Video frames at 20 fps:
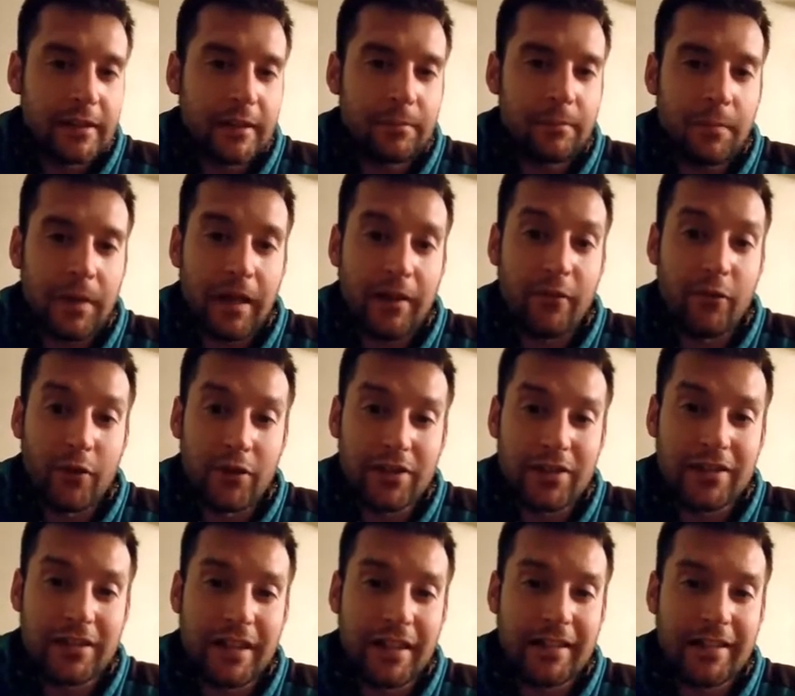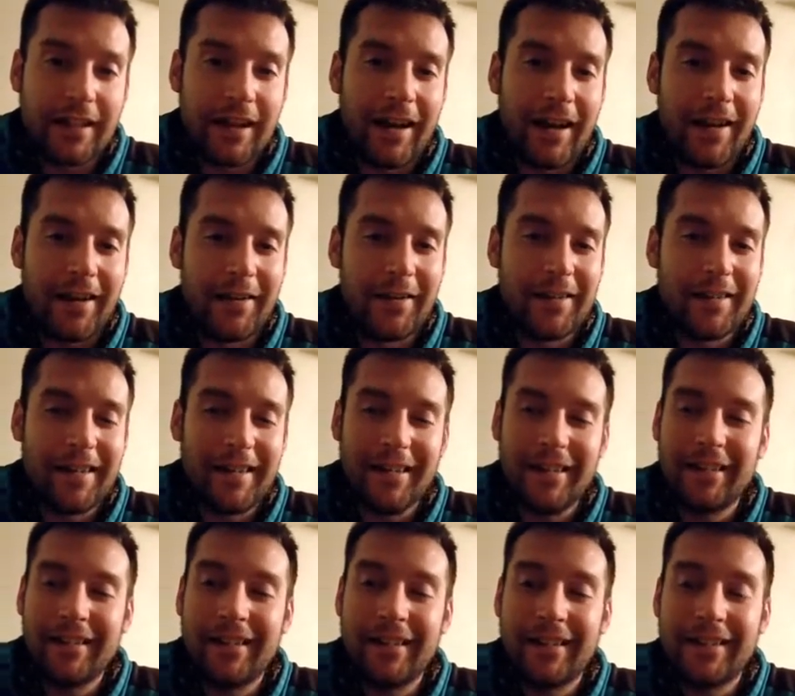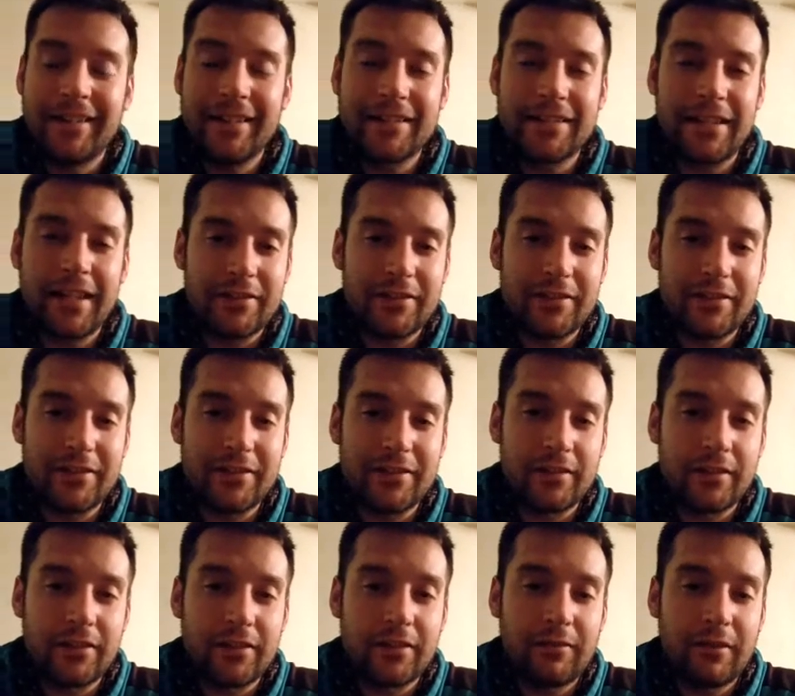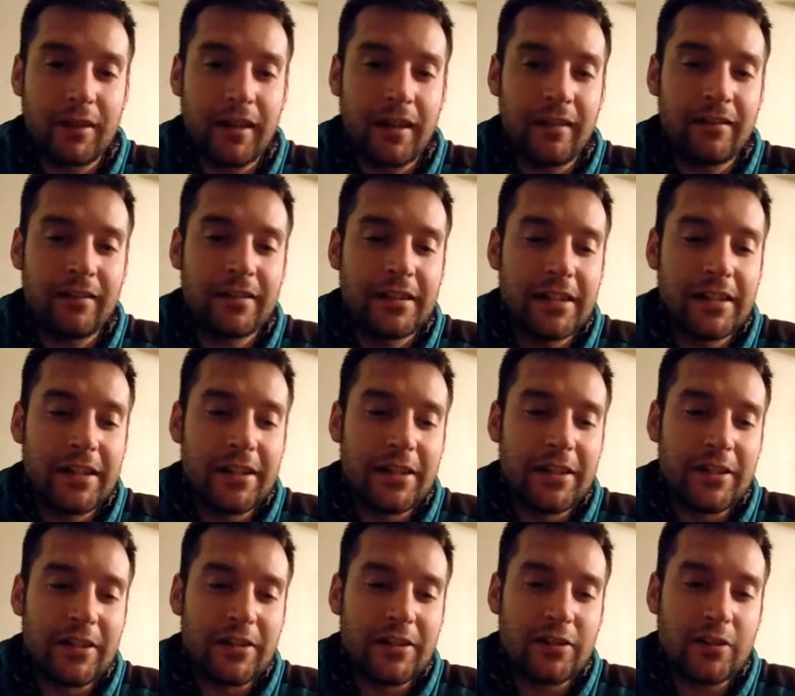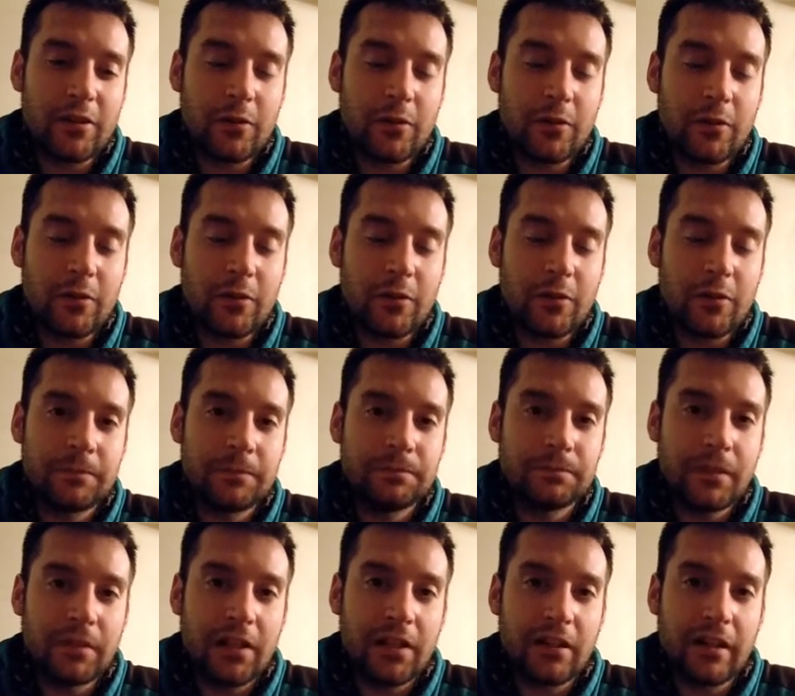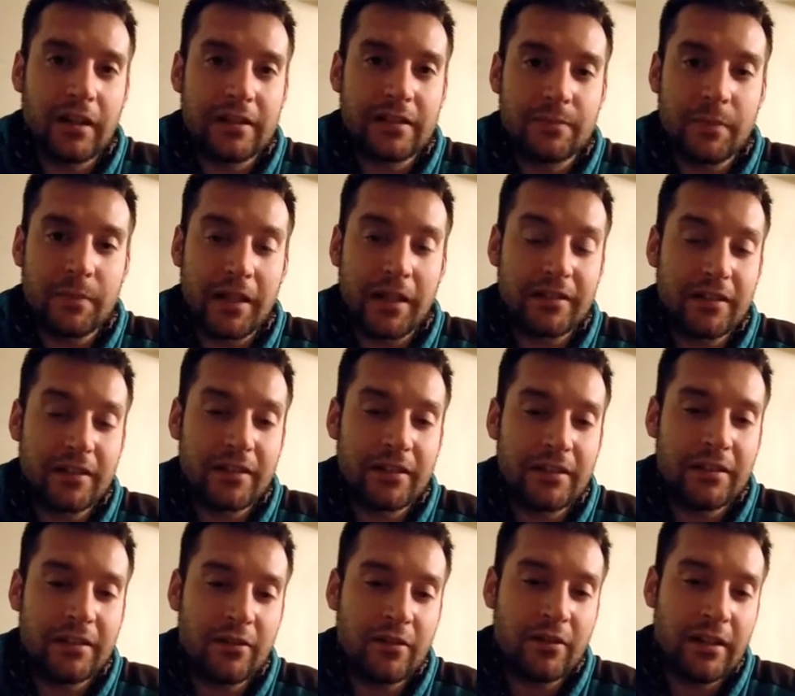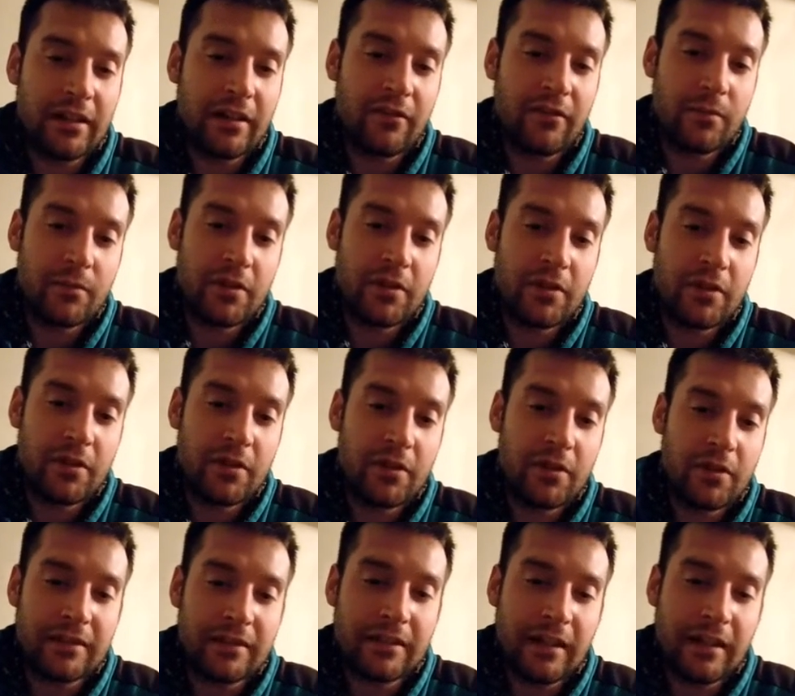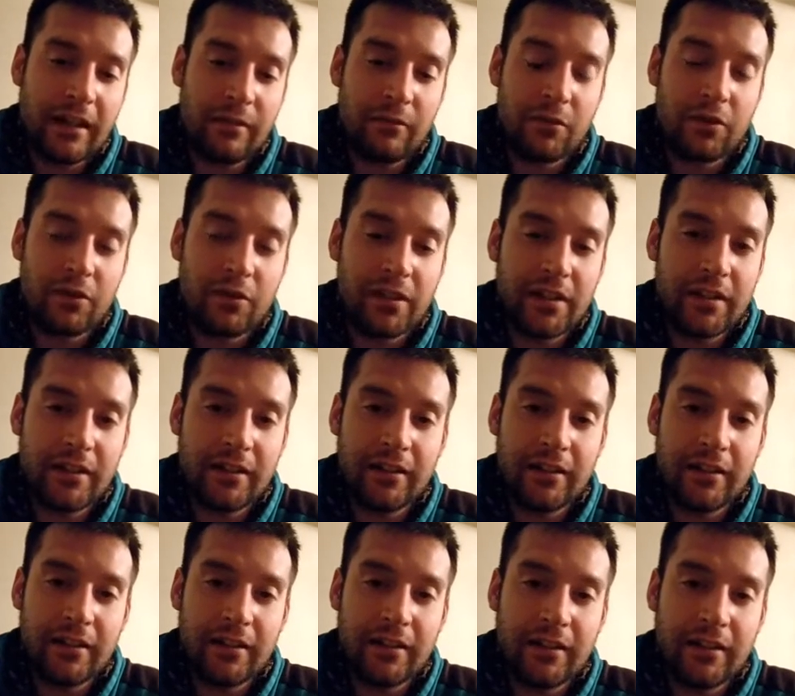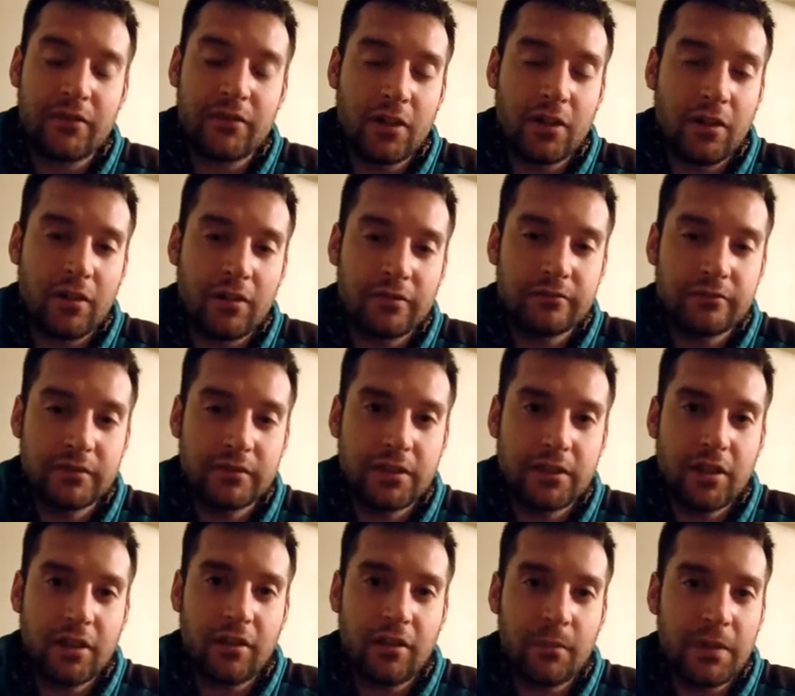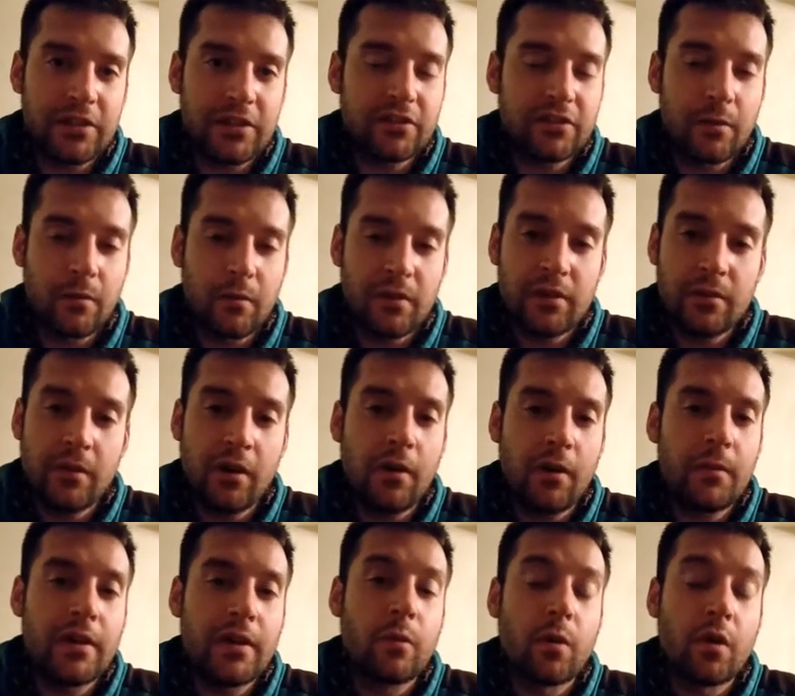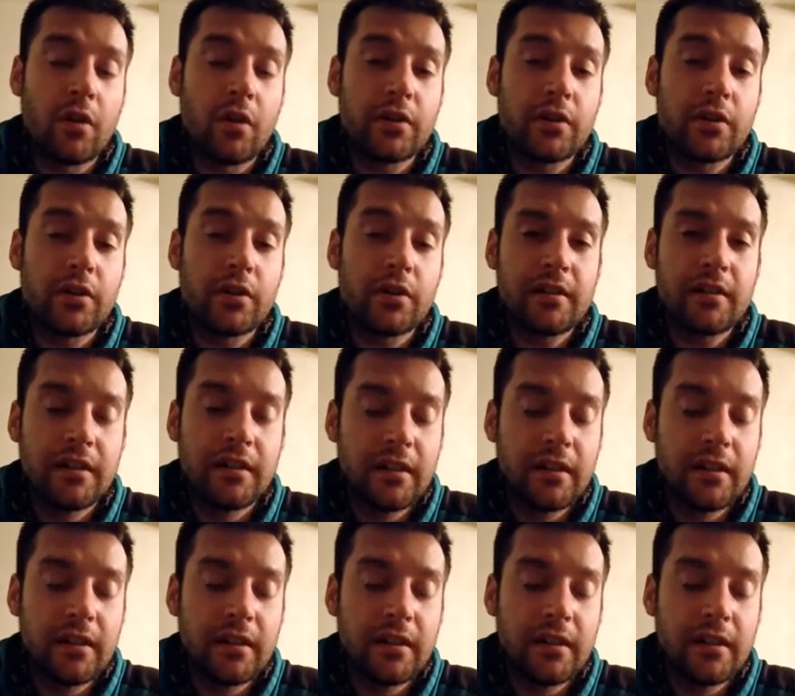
my voice is getting tired, and this game is looking good right now. So I expect to, hear from you guys, and I love y'all. You all mean the world to me.